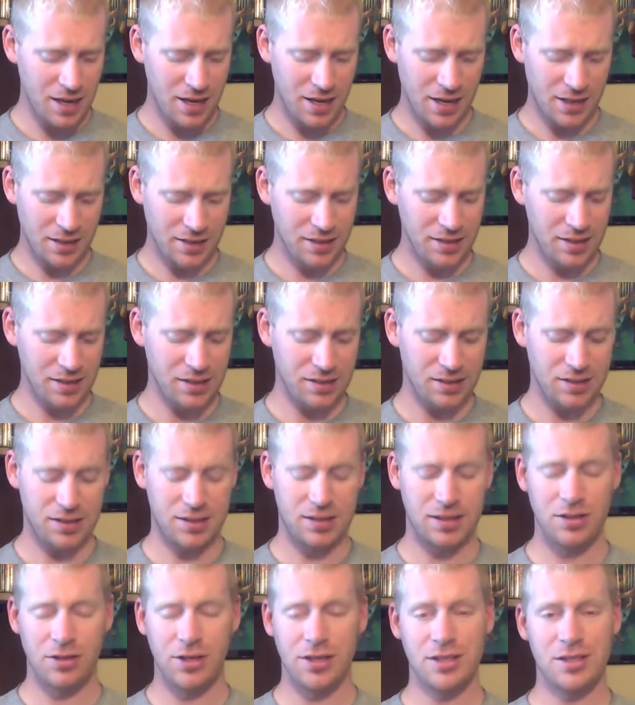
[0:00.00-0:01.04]
And these
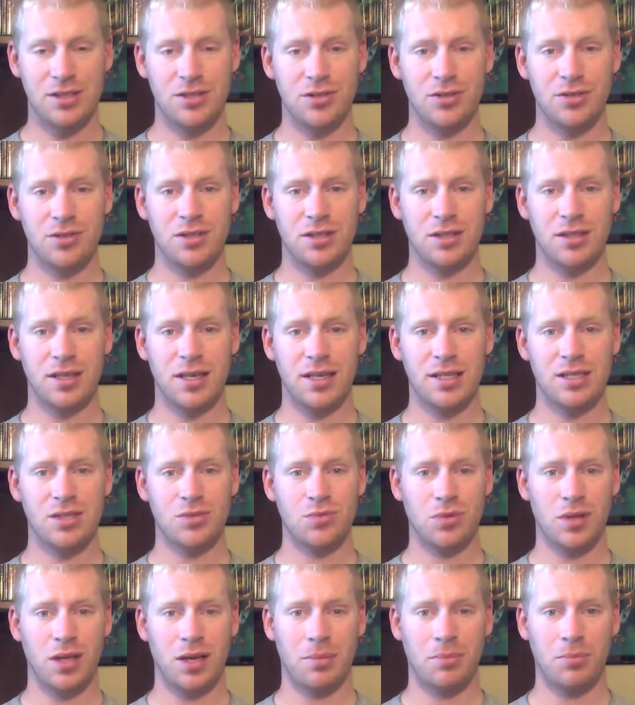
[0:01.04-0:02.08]
inserts and cases
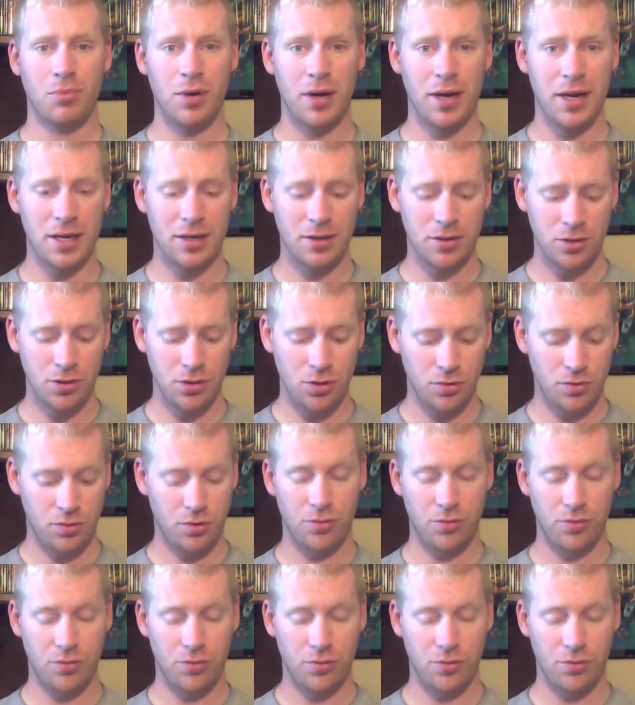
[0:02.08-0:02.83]
were like brand new.